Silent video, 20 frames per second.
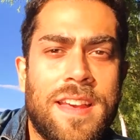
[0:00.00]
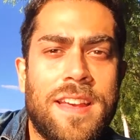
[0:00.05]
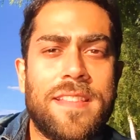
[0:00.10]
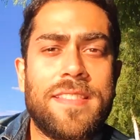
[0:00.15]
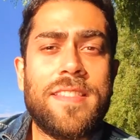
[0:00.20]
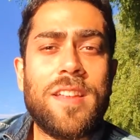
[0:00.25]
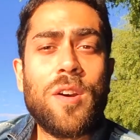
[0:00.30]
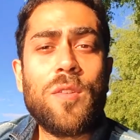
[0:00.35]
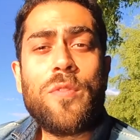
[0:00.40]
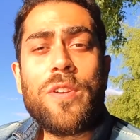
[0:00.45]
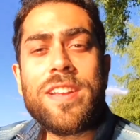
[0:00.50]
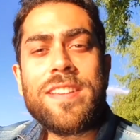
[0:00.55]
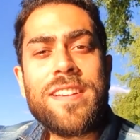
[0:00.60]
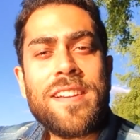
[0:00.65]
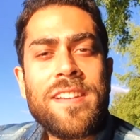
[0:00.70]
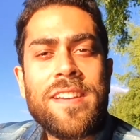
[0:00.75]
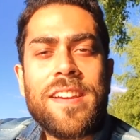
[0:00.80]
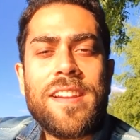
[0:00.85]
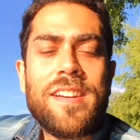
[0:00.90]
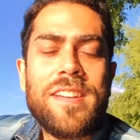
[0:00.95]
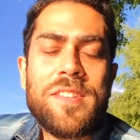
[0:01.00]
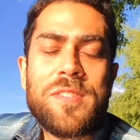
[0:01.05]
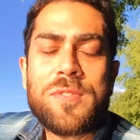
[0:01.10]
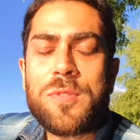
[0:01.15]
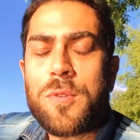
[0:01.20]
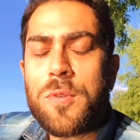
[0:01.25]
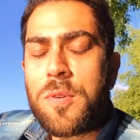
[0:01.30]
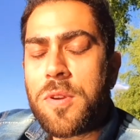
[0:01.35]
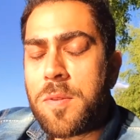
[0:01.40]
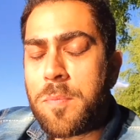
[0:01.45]
The weather here is
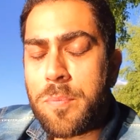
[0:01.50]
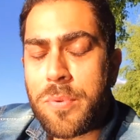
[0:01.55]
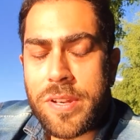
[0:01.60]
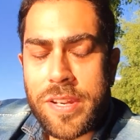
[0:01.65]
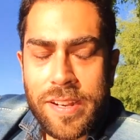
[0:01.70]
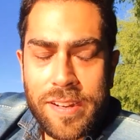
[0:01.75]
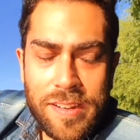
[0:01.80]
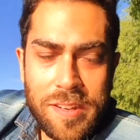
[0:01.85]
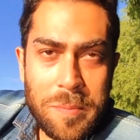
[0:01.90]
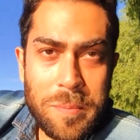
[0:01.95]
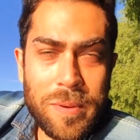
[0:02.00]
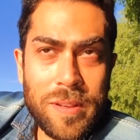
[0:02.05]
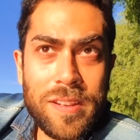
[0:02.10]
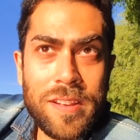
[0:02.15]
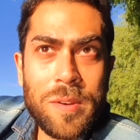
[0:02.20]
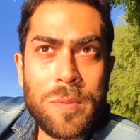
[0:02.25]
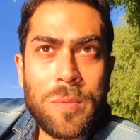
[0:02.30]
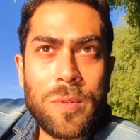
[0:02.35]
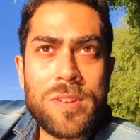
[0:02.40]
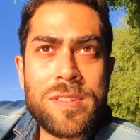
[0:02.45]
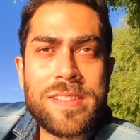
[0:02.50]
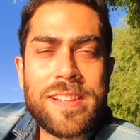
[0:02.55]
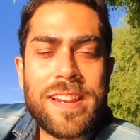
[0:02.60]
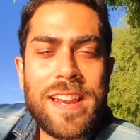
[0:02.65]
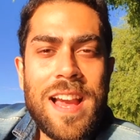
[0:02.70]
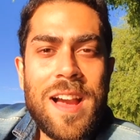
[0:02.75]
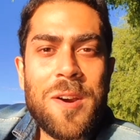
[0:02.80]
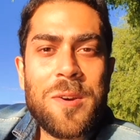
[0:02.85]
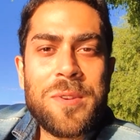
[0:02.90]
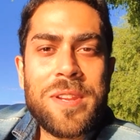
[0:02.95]
so unpredictable. It was
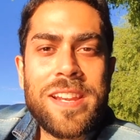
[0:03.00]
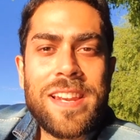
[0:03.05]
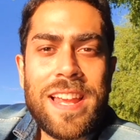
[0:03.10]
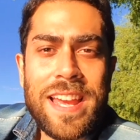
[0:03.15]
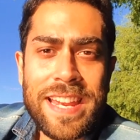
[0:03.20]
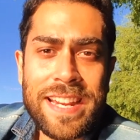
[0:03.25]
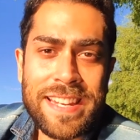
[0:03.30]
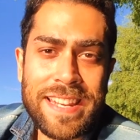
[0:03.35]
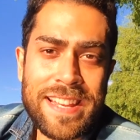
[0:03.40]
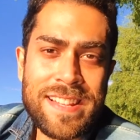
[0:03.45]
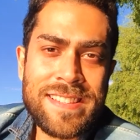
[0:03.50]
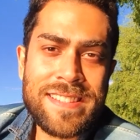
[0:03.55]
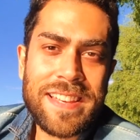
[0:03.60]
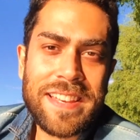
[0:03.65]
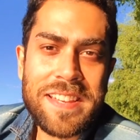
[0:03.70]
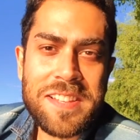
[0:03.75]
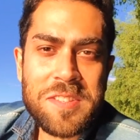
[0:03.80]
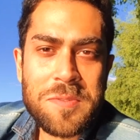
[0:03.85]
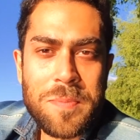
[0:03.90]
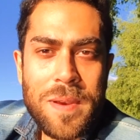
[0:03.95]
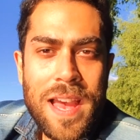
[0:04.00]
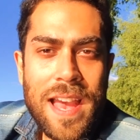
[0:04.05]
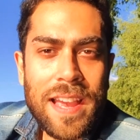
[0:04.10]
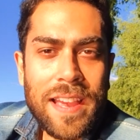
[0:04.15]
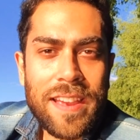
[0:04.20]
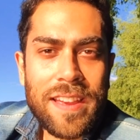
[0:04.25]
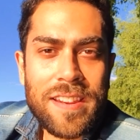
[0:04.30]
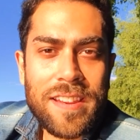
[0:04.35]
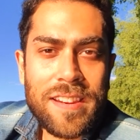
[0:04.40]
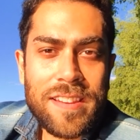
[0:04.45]
cloudy like 10 seconds
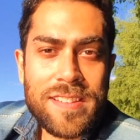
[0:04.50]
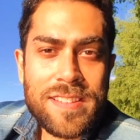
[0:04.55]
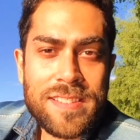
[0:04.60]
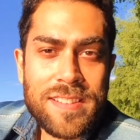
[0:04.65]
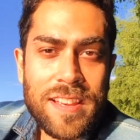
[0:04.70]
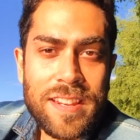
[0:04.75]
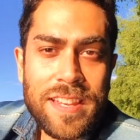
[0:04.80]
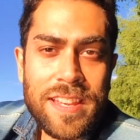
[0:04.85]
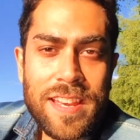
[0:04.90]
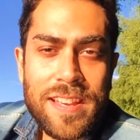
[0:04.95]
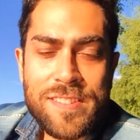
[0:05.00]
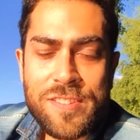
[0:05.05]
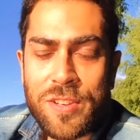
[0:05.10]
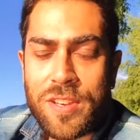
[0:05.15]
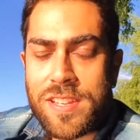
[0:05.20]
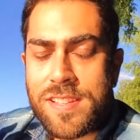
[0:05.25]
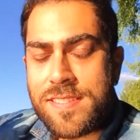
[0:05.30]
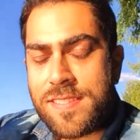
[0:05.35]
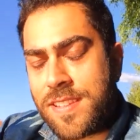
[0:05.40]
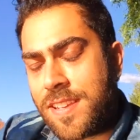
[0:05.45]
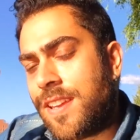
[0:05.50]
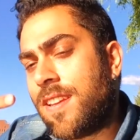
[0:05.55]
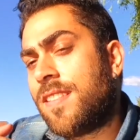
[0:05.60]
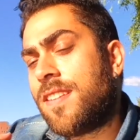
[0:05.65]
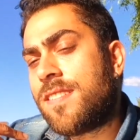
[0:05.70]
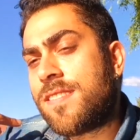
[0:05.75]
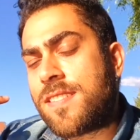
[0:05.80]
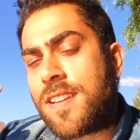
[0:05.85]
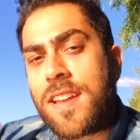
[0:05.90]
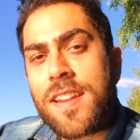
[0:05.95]
back and it is sunny, as you can see
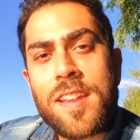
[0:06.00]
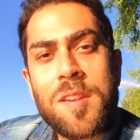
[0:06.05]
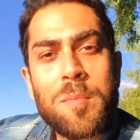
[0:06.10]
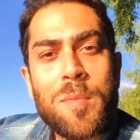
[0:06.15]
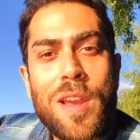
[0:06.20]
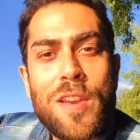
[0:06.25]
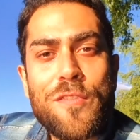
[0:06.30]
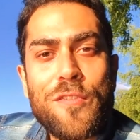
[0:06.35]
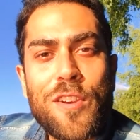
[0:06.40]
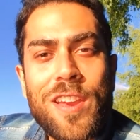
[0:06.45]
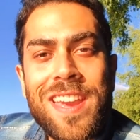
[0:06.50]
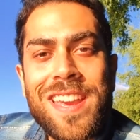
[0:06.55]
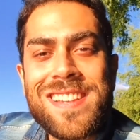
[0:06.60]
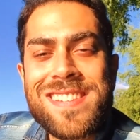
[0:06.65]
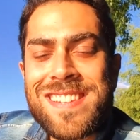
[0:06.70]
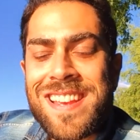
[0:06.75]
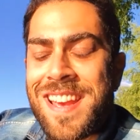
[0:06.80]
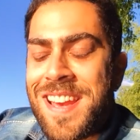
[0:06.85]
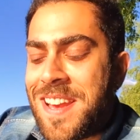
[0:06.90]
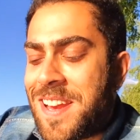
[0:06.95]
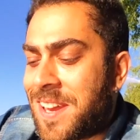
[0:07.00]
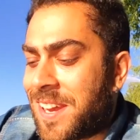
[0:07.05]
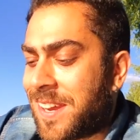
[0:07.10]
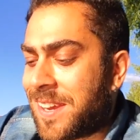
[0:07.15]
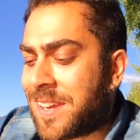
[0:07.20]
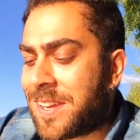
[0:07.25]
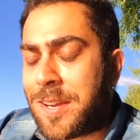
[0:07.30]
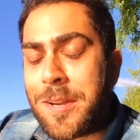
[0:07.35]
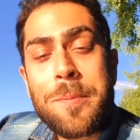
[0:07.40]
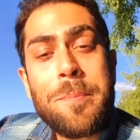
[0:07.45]
the sun in my face.
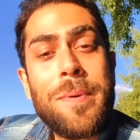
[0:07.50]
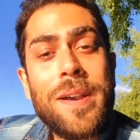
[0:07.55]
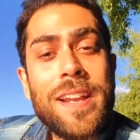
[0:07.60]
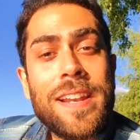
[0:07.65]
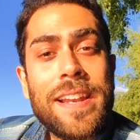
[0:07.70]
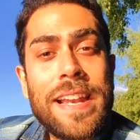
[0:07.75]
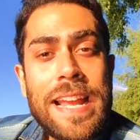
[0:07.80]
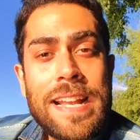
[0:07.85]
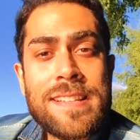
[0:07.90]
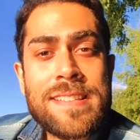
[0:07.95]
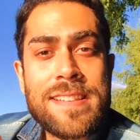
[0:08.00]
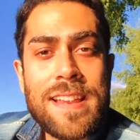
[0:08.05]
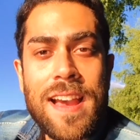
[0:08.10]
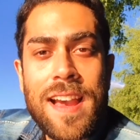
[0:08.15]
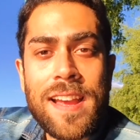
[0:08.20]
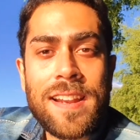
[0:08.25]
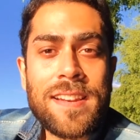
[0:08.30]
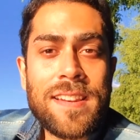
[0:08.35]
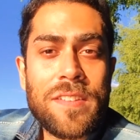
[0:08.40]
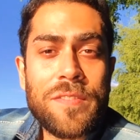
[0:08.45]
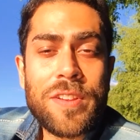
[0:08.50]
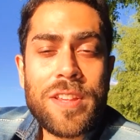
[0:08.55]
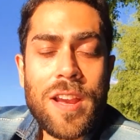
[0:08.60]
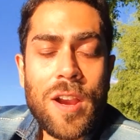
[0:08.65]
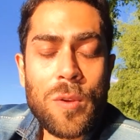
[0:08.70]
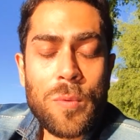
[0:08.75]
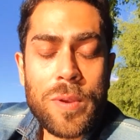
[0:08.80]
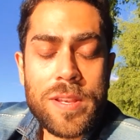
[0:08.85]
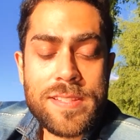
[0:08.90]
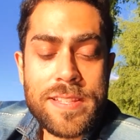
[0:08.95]
But let's start
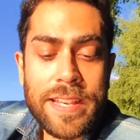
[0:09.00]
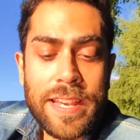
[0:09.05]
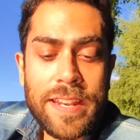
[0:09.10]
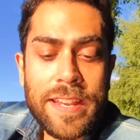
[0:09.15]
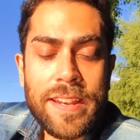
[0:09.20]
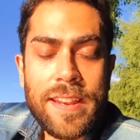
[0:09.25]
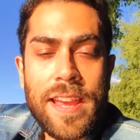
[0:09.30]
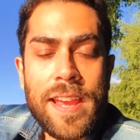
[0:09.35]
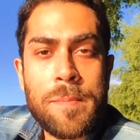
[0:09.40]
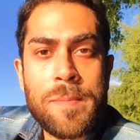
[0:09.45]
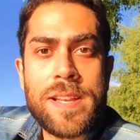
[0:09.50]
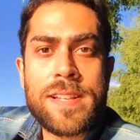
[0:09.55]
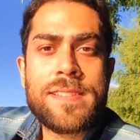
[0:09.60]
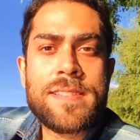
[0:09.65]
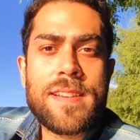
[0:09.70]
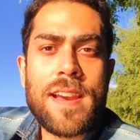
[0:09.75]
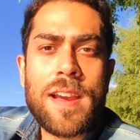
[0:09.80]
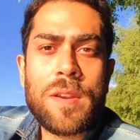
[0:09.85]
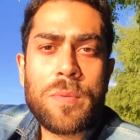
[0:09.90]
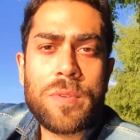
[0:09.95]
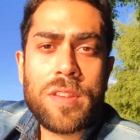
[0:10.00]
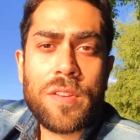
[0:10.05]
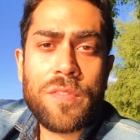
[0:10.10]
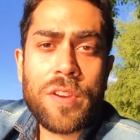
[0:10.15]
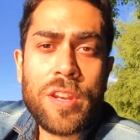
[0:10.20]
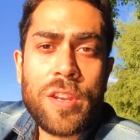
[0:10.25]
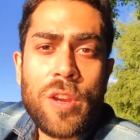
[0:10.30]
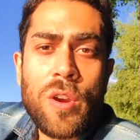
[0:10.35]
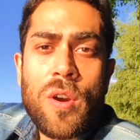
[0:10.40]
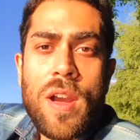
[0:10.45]
without wasting any time. Let's start with the
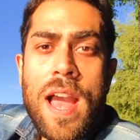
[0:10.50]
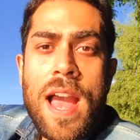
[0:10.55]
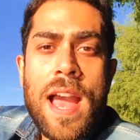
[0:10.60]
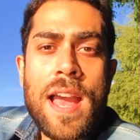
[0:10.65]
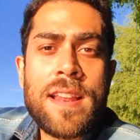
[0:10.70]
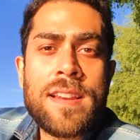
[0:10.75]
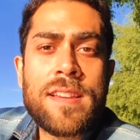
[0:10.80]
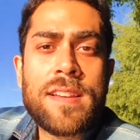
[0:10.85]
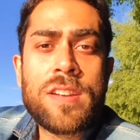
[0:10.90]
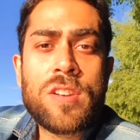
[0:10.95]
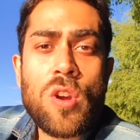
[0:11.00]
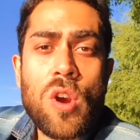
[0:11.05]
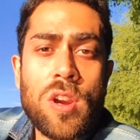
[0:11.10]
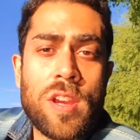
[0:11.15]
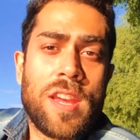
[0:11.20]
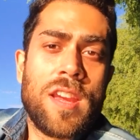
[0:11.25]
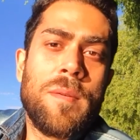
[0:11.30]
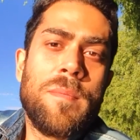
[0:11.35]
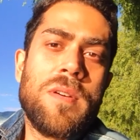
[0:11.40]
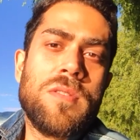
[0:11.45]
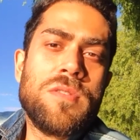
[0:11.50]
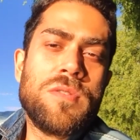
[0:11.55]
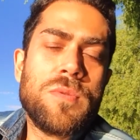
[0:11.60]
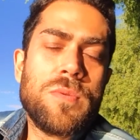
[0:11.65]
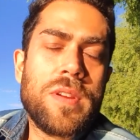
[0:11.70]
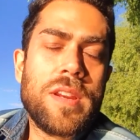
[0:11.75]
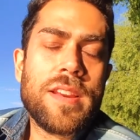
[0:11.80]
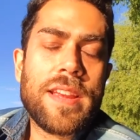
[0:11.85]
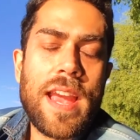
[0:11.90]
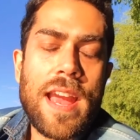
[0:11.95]
video. And talking about
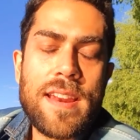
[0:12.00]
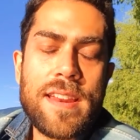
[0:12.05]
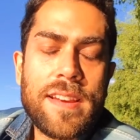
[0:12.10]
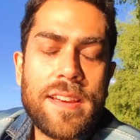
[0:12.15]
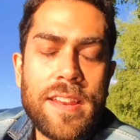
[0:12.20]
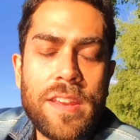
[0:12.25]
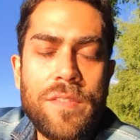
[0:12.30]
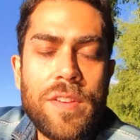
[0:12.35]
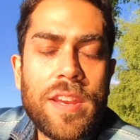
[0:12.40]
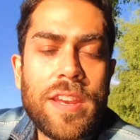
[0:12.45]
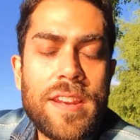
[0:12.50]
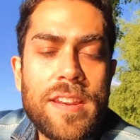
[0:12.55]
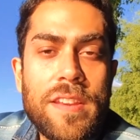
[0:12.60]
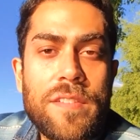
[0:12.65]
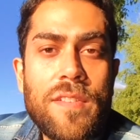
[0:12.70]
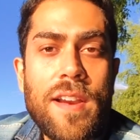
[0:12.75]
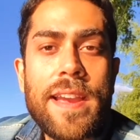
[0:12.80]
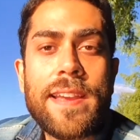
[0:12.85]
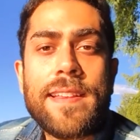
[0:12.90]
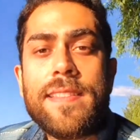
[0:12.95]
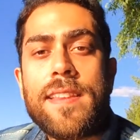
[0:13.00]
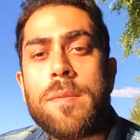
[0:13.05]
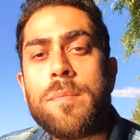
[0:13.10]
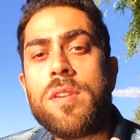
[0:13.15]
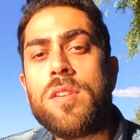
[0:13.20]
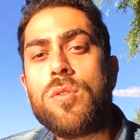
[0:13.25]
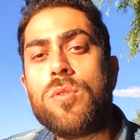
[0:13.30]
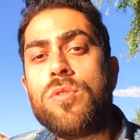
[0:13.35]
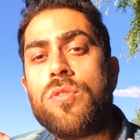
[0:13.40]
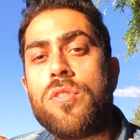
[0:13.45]
student category, we can divide them
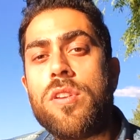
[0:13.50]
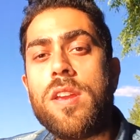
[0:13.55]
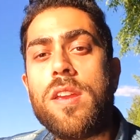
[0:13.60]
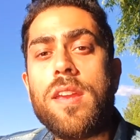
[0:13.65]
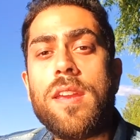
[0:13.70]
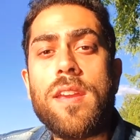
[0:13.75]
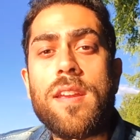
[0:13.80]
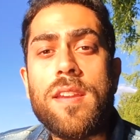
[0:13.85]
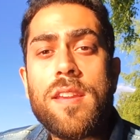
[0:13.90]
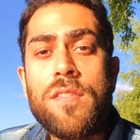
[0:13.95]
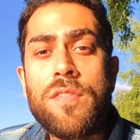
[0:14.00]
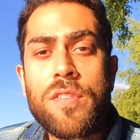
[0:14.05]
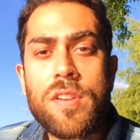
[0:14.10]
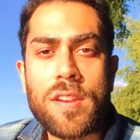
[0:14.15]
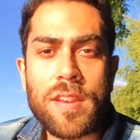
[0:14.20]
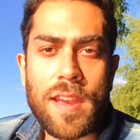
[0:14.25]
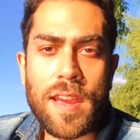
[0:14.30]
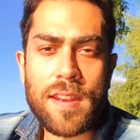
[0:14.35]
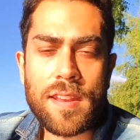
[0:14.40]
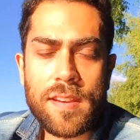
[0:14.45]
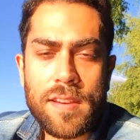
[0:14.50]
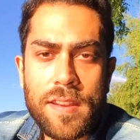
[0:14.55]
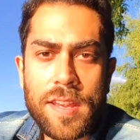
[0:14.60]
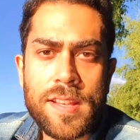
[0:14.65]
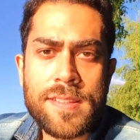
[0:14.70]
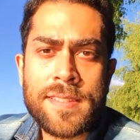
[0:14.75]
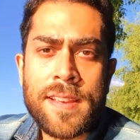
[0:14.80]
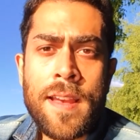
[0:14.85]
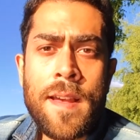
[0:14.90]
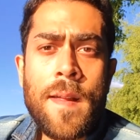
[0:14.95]
into three different
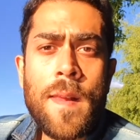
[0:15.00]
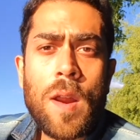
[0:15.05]
categories.